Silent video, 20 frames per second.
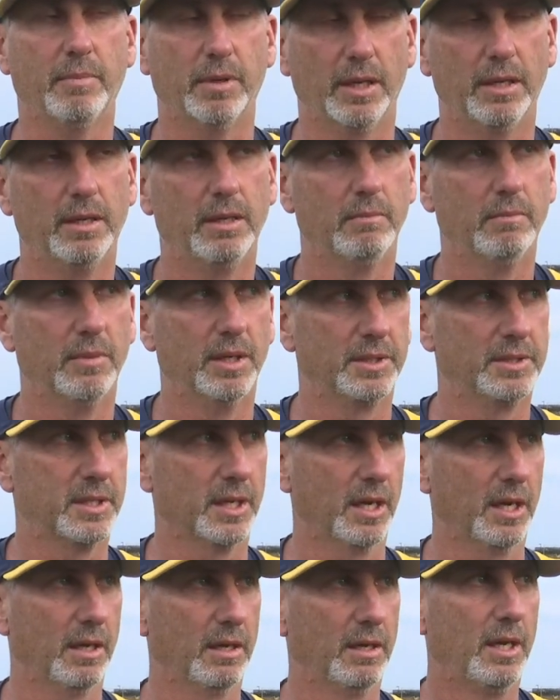But but
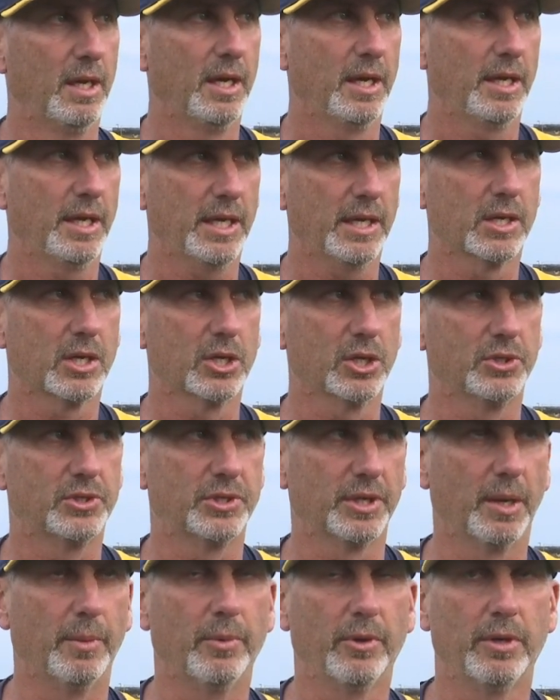uh, he had a good
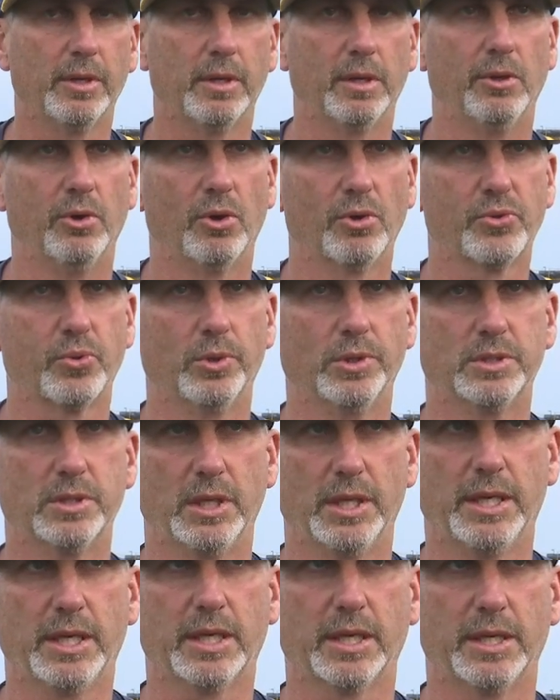summer in the Northwoods
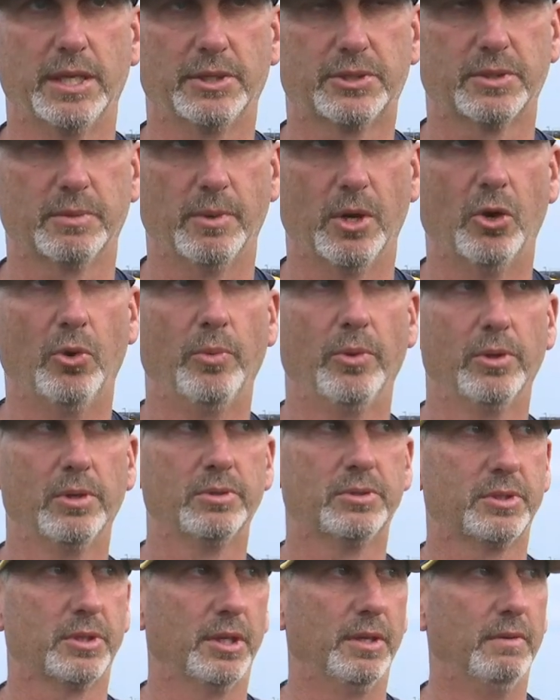League and hit some
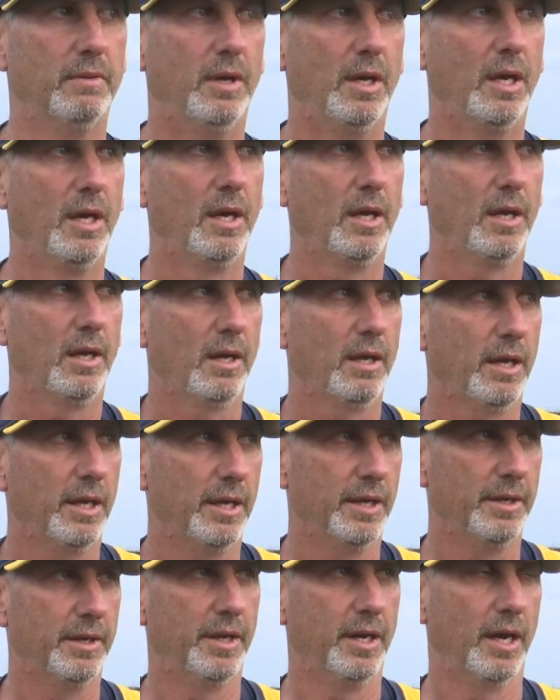homers, and
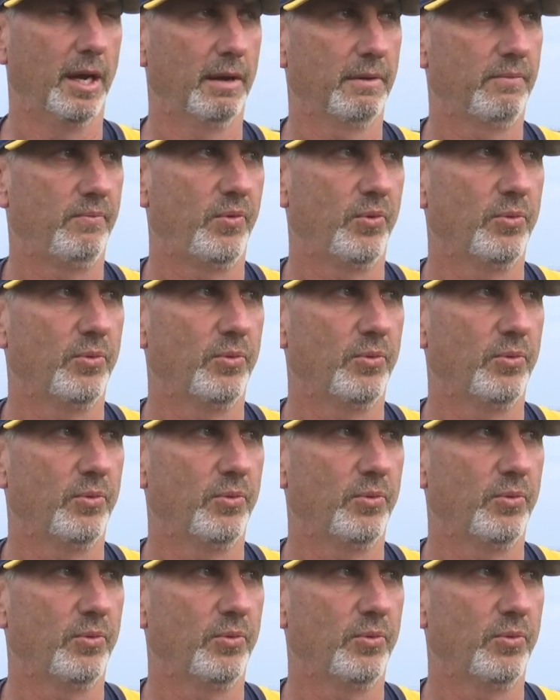and uh,